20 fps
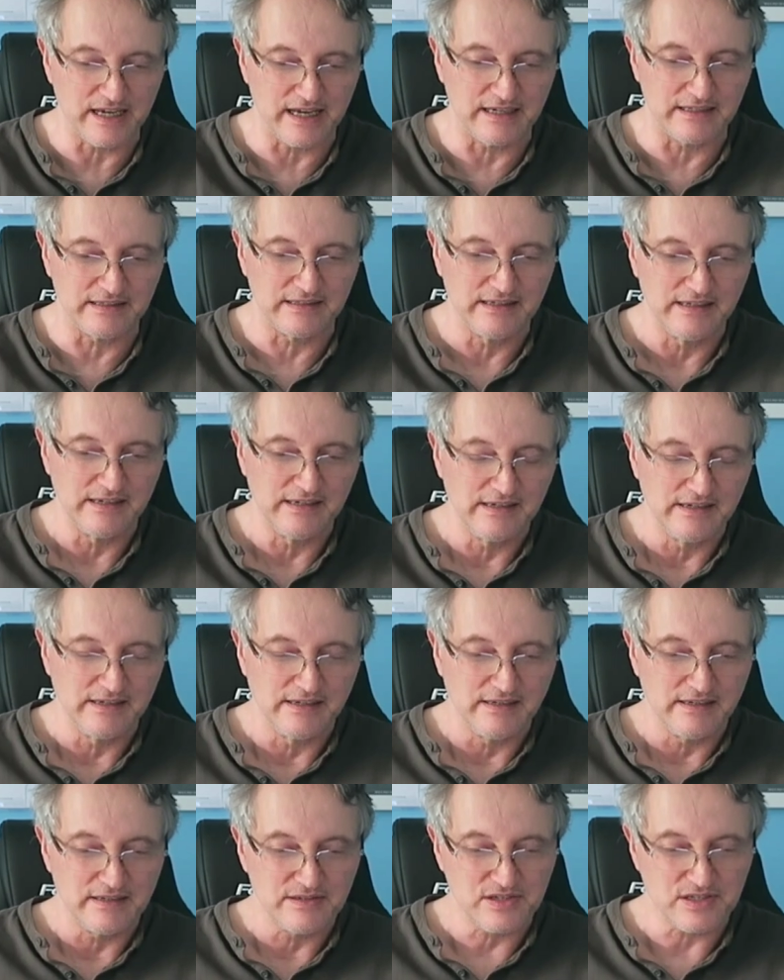again,
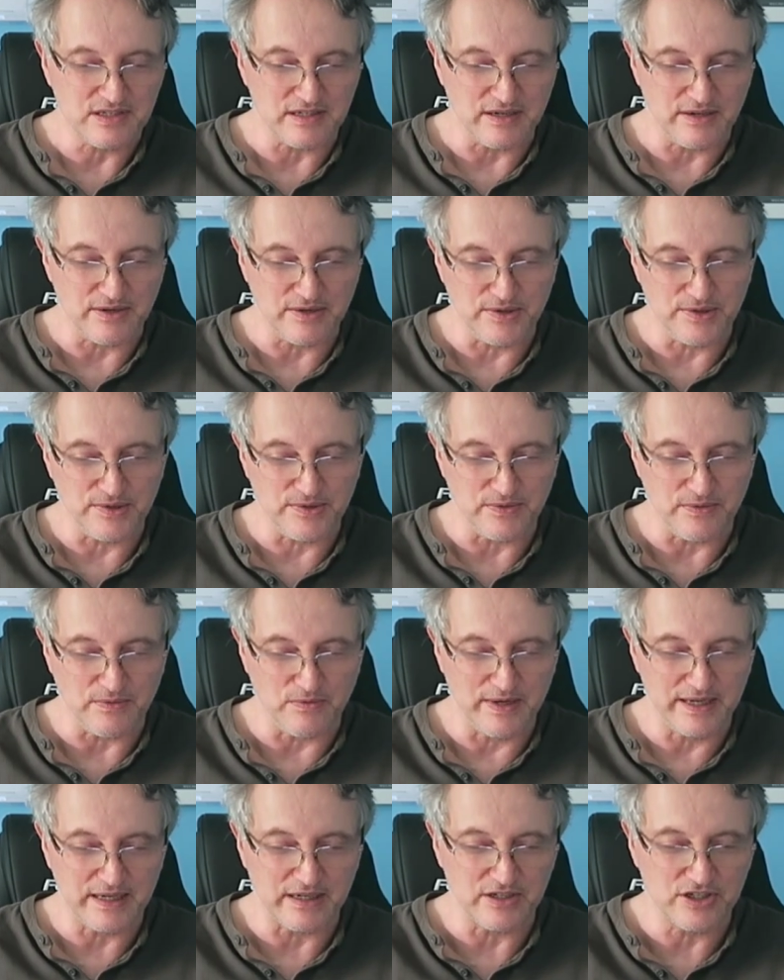so
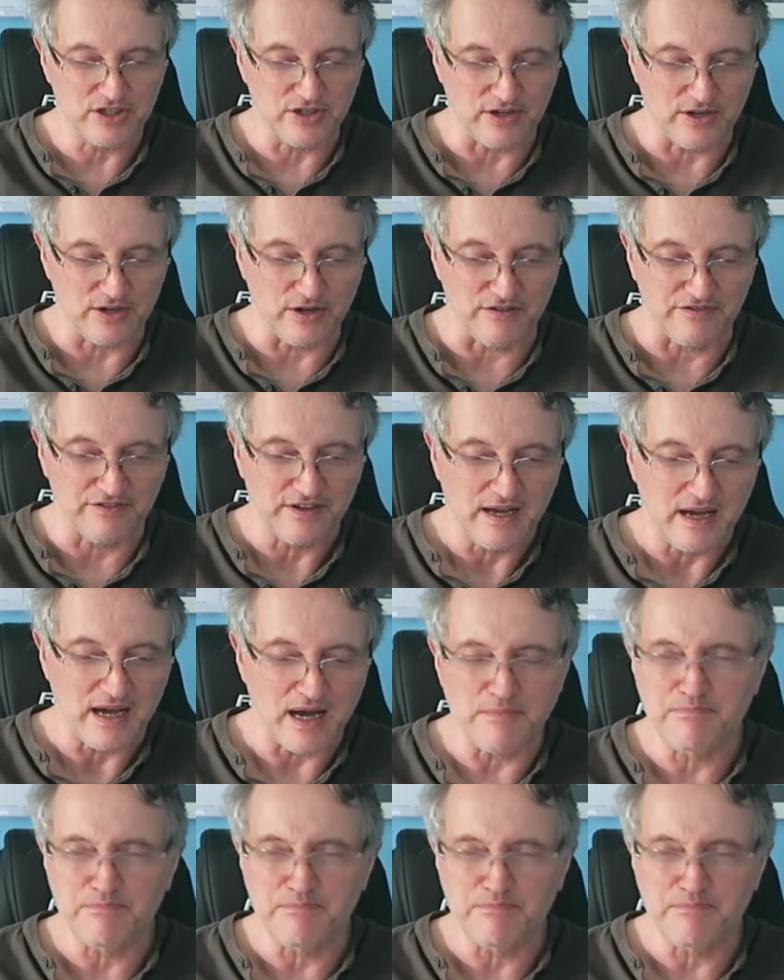we can turn it off.